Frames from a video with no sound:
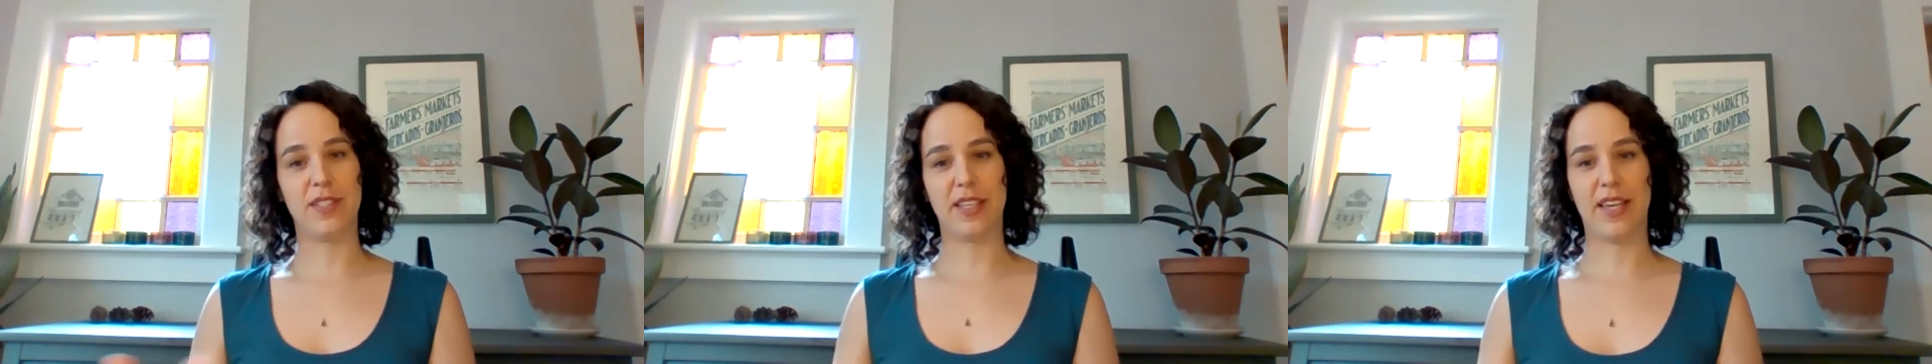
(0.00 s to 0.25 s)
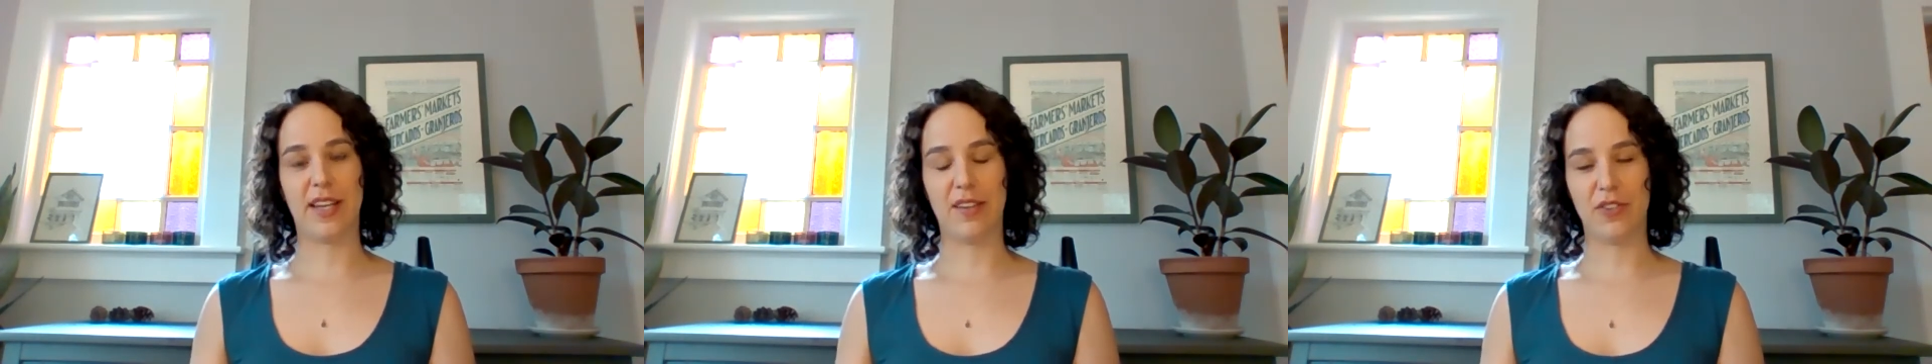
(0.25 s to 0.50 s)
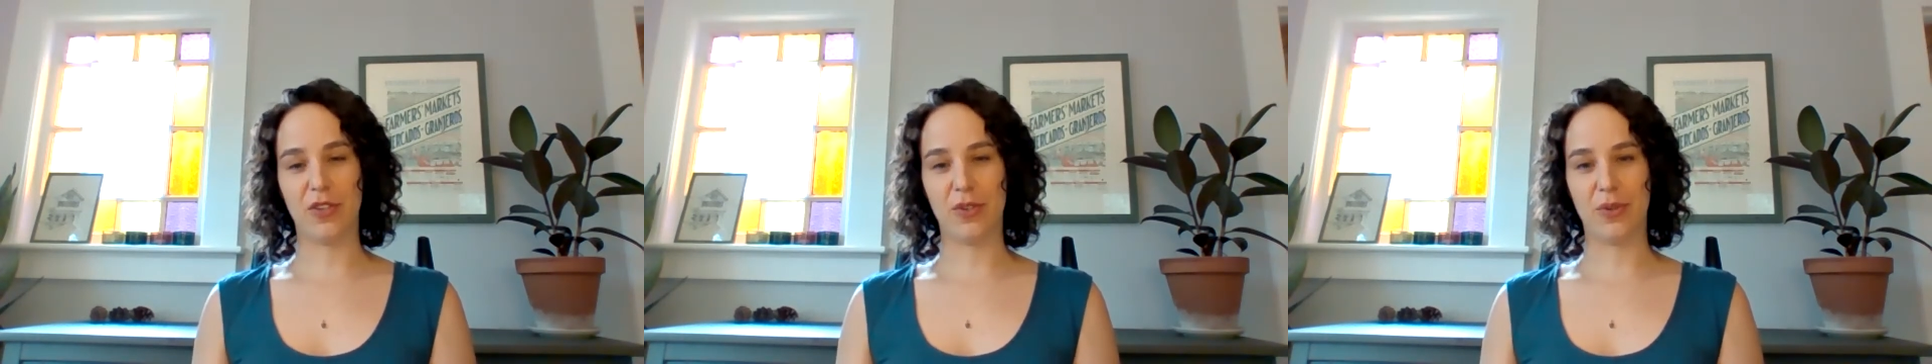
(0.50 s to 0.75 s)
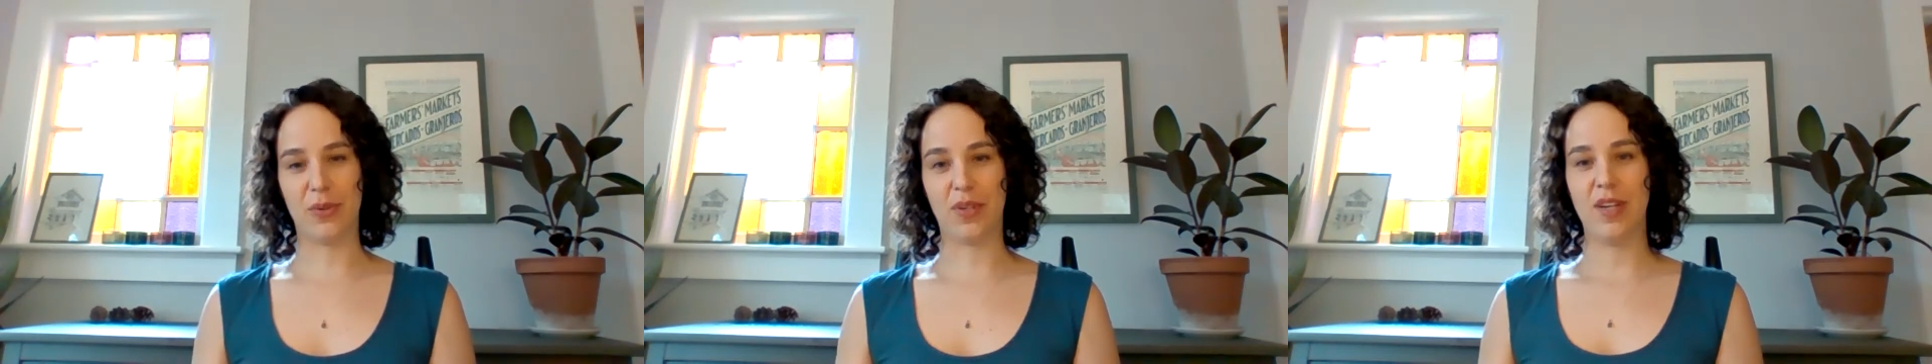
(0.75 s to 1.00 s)
is that if
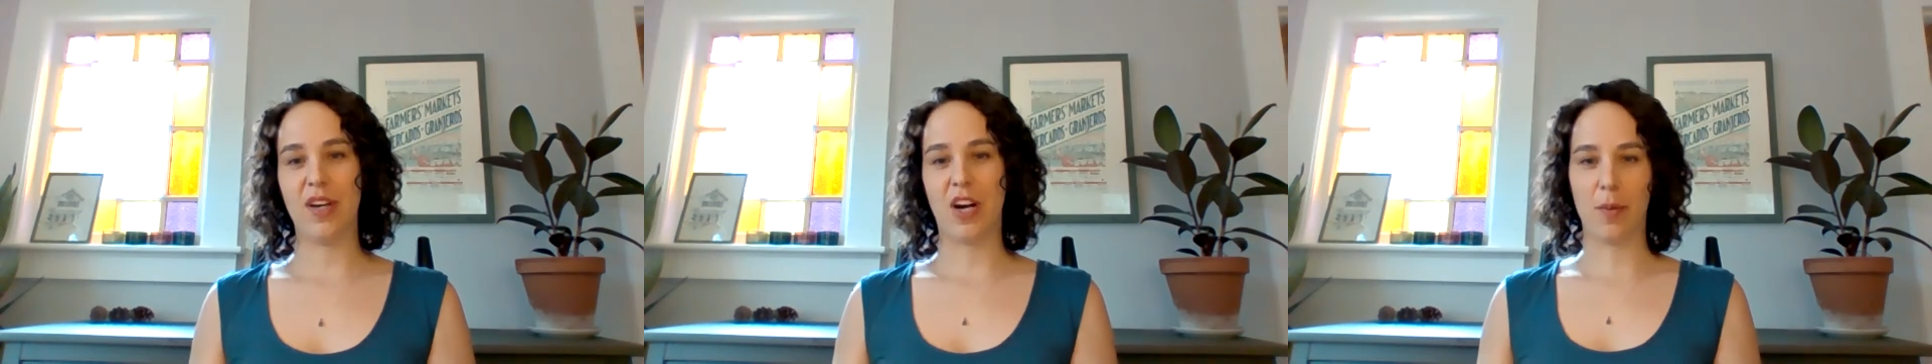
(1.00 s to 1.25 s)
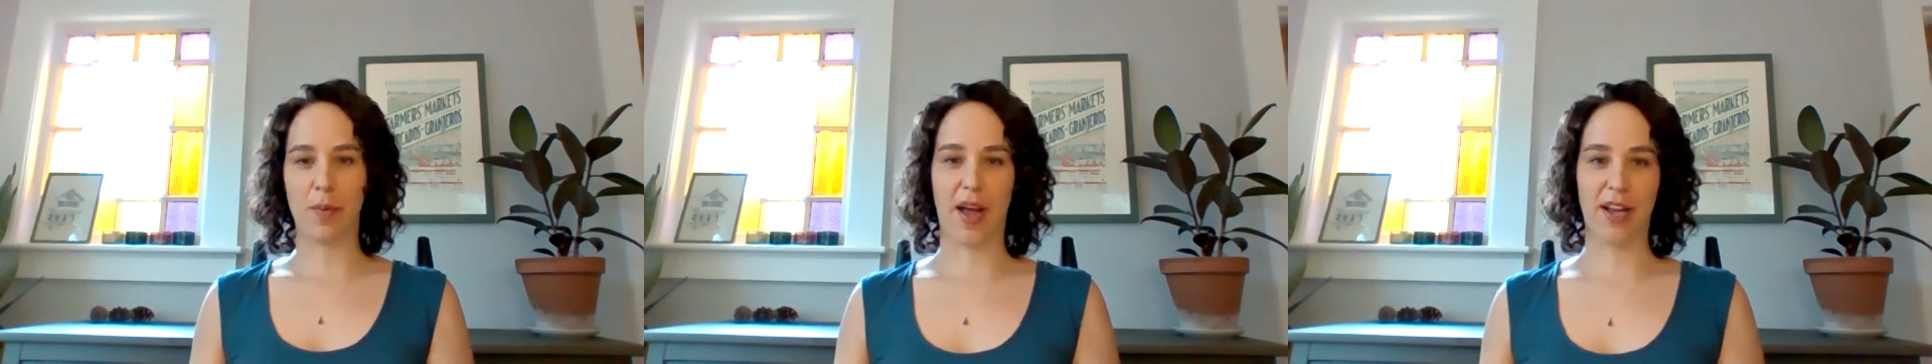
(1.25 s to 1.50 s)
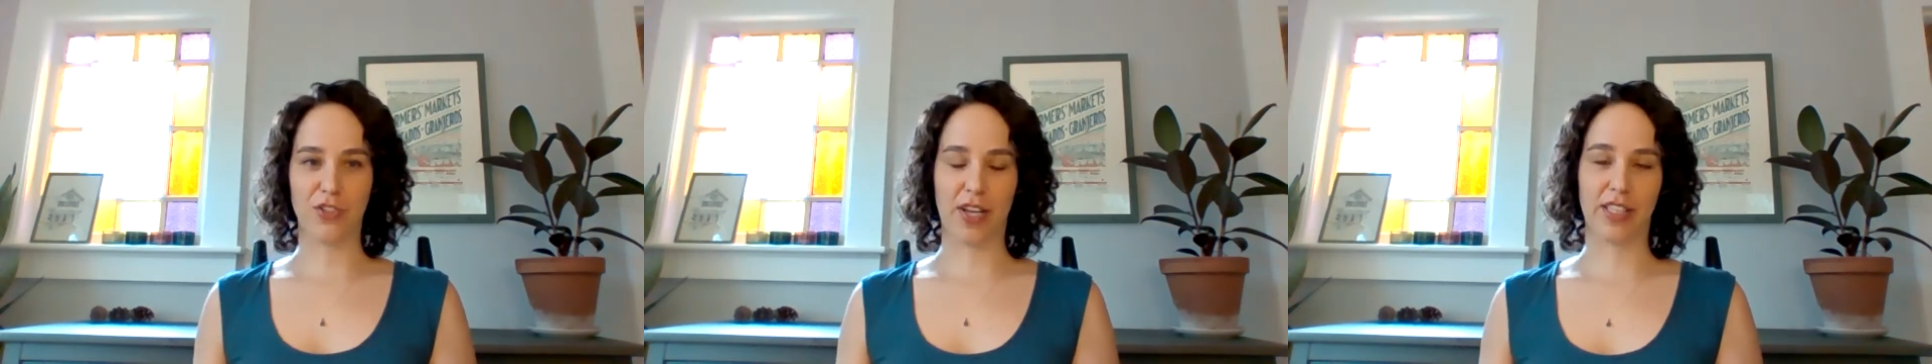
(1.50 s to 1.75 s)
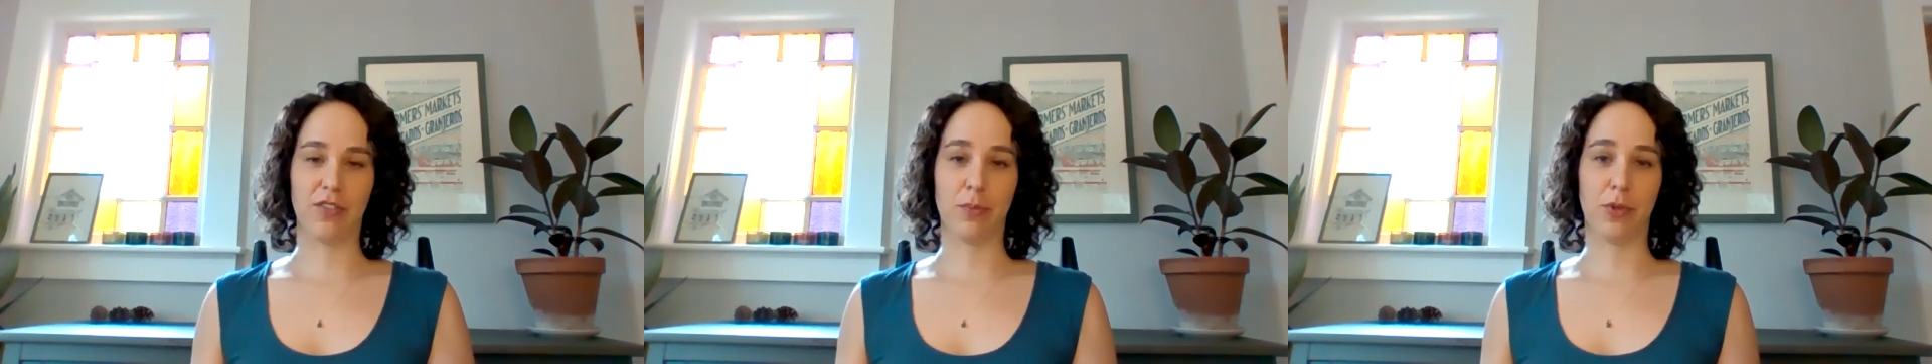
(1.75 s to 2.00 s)
you are buying
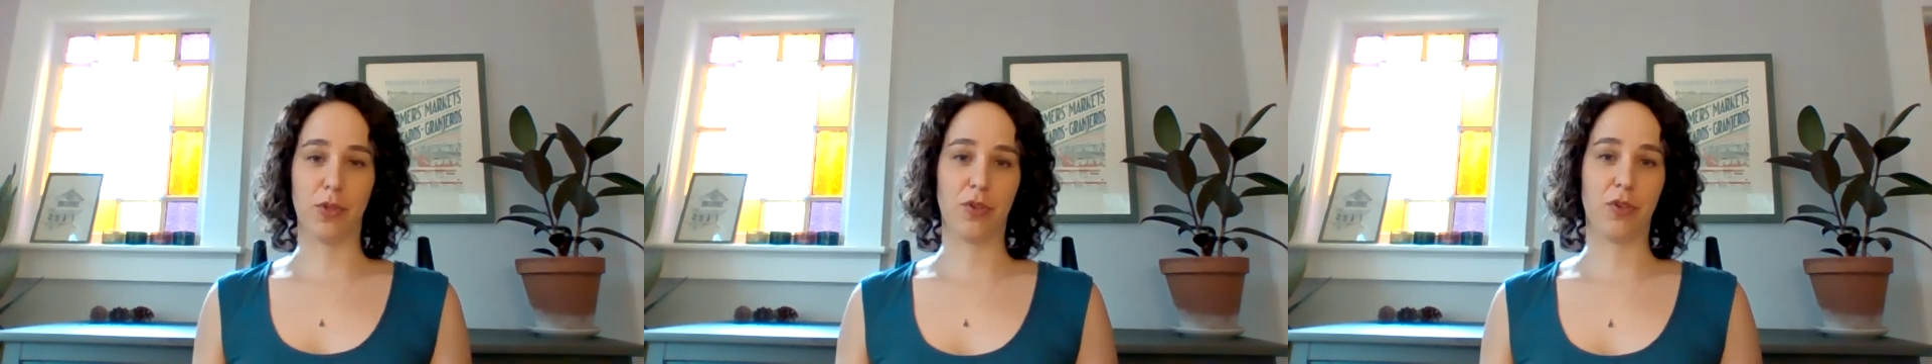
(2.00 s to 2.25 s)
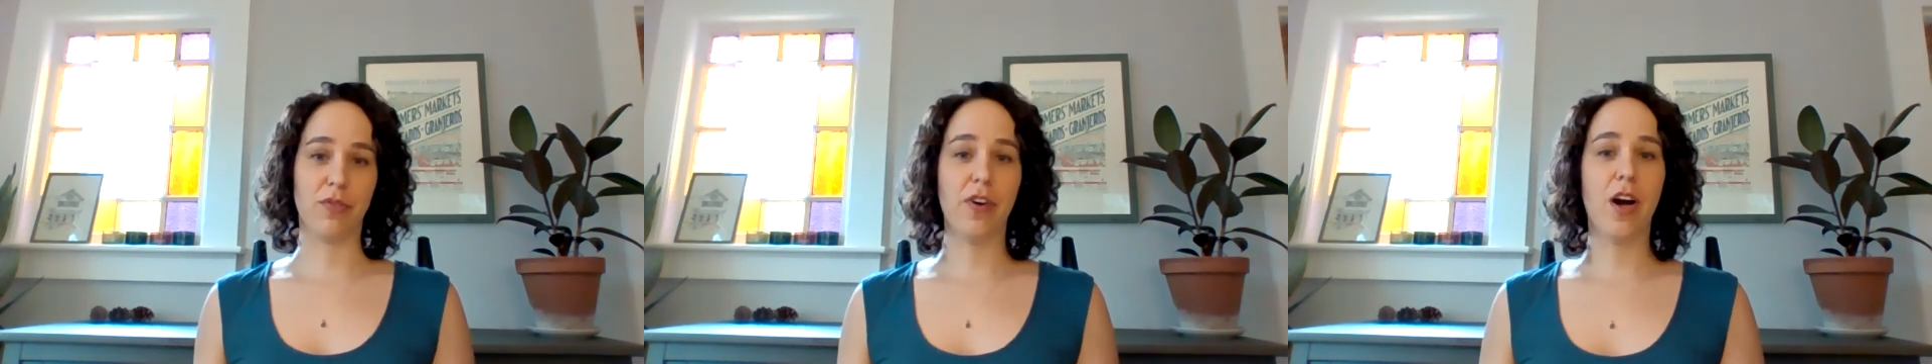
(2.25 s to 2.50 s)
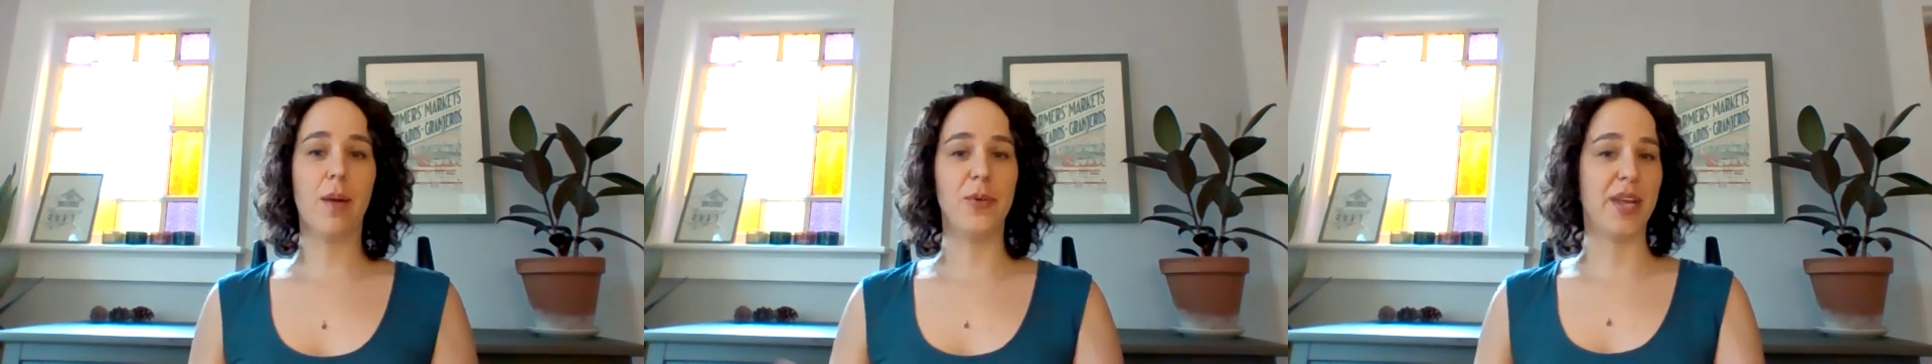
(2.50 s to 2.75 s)
directly from a local farm,